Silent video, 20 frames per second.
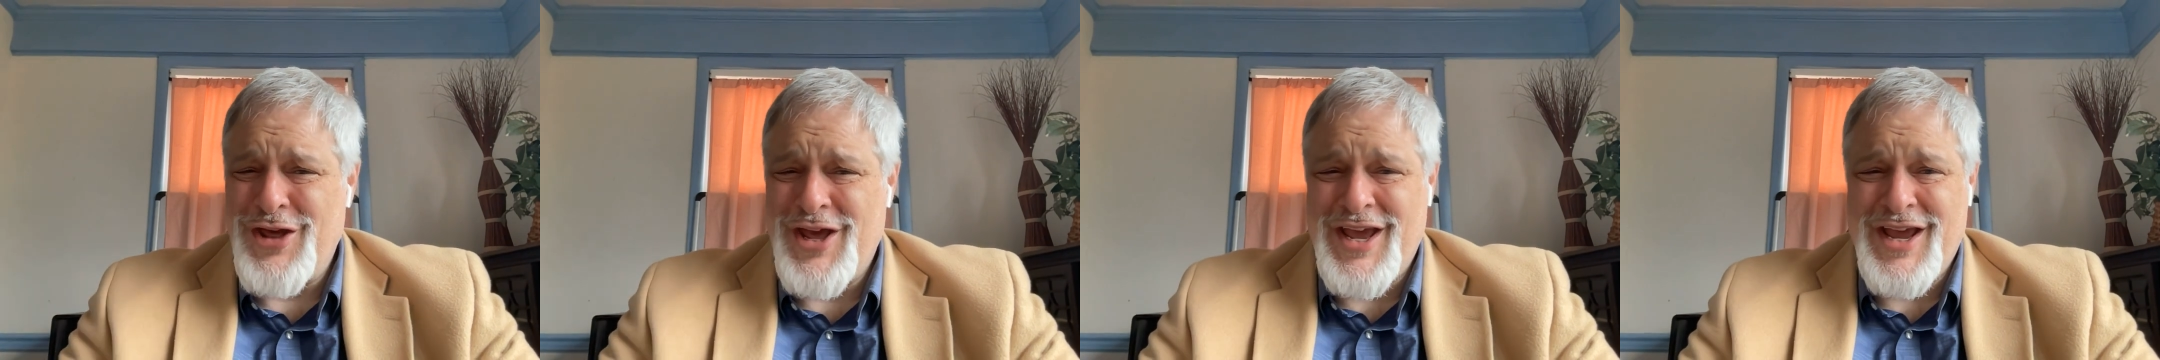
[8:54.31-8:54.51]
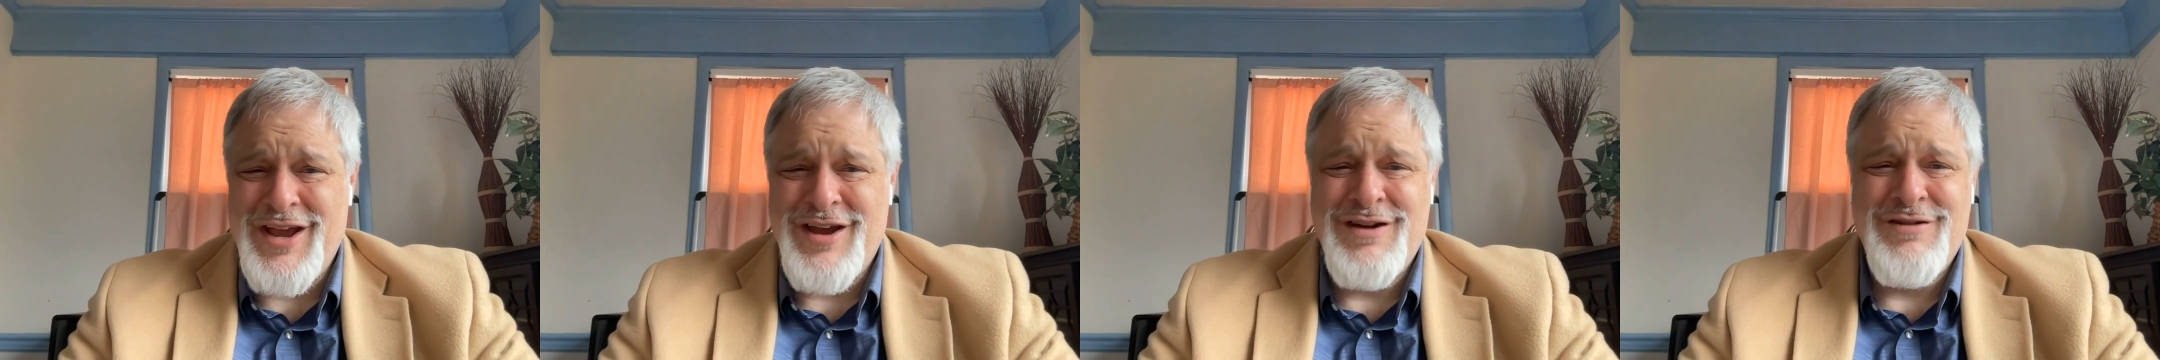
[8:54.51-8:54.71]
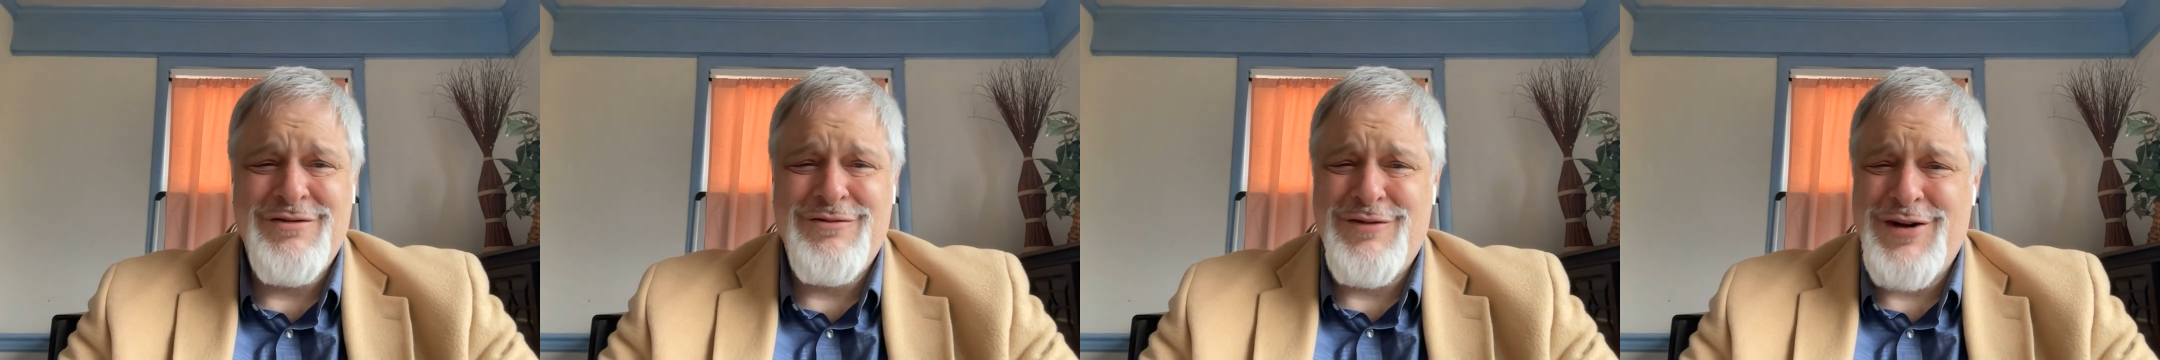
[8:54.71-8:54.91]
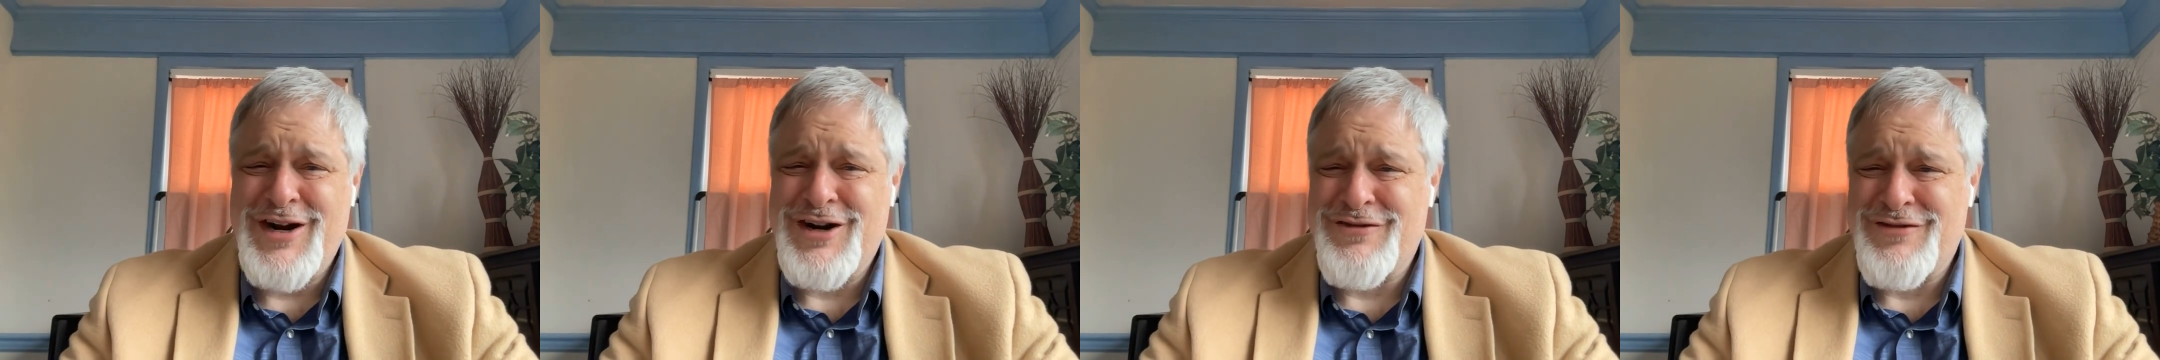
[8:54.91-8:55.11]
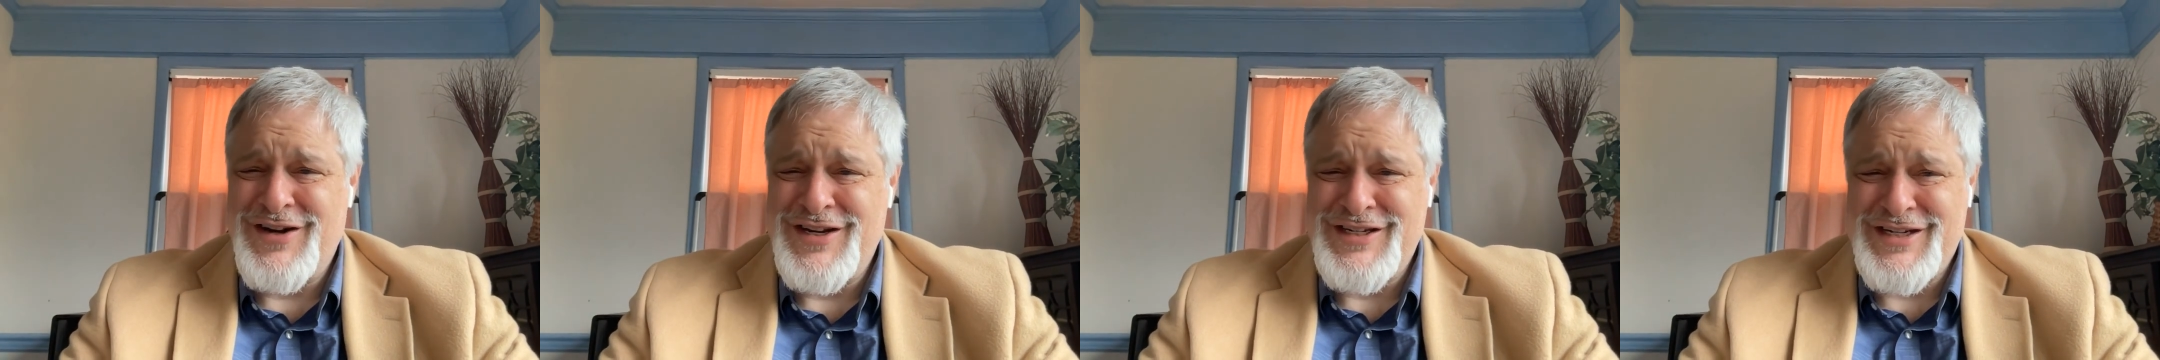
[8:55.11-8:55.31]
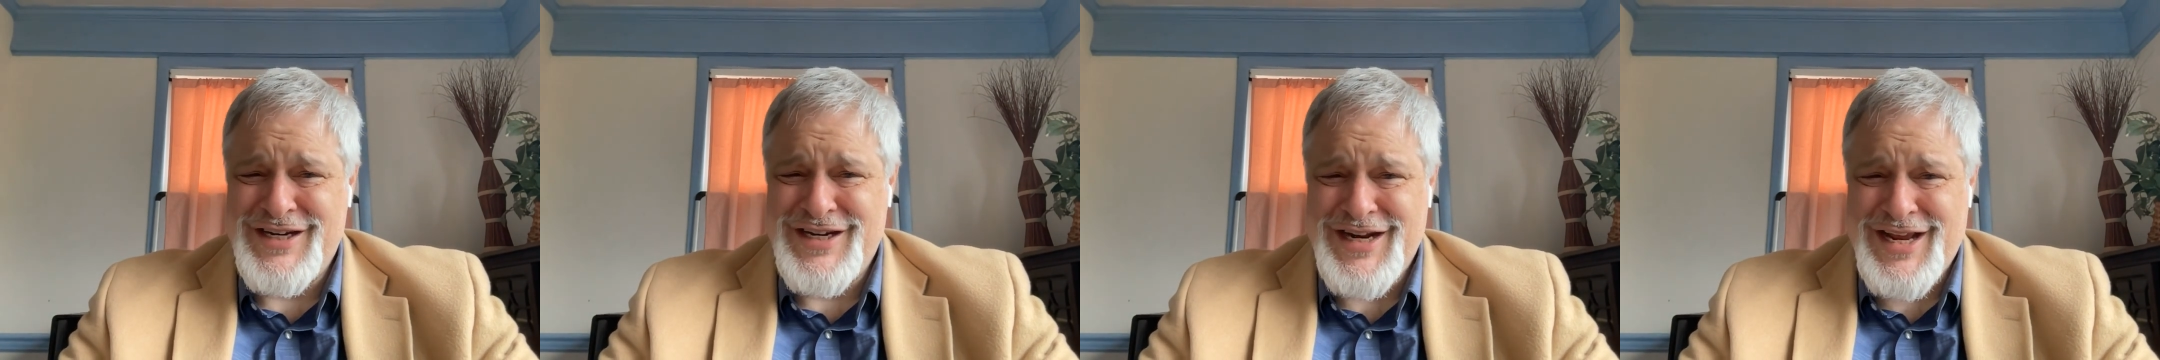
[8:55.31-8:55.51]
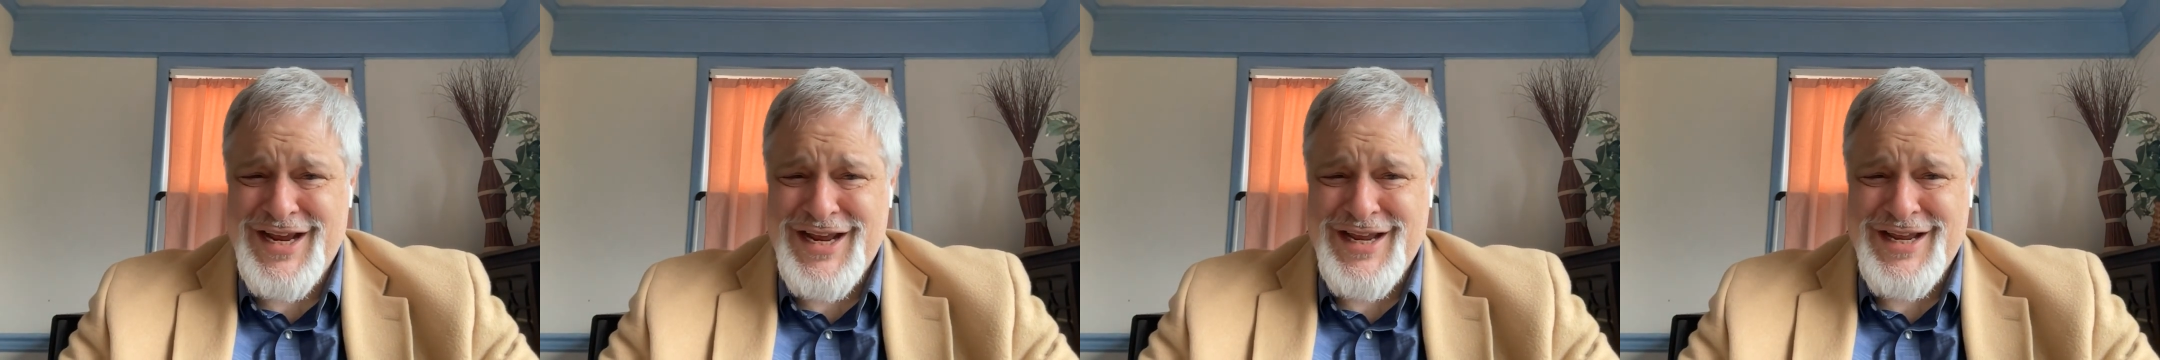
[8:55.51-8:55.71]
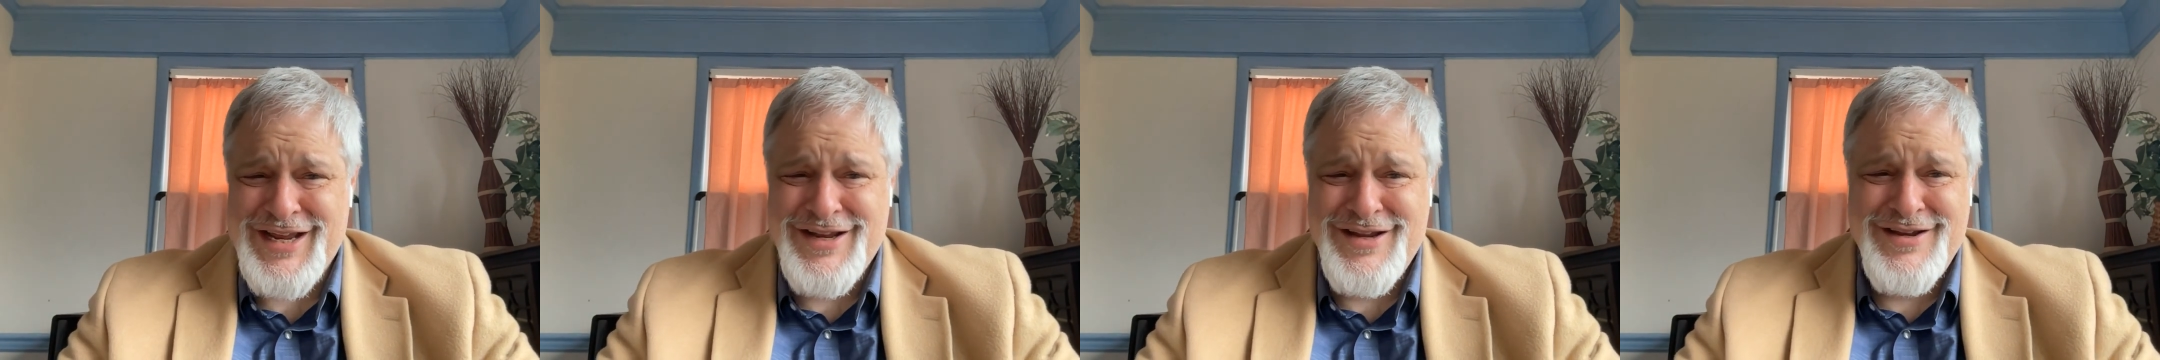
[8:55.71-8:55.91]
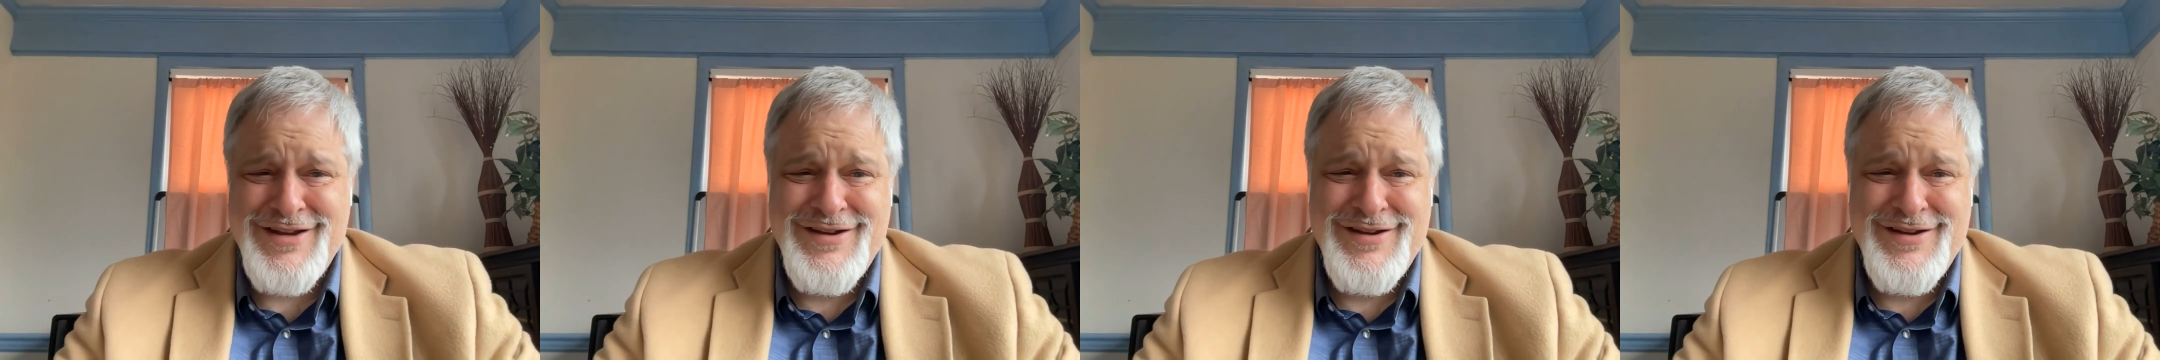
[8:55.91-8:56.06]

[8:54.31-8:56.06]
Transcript: thing. What a crazy day.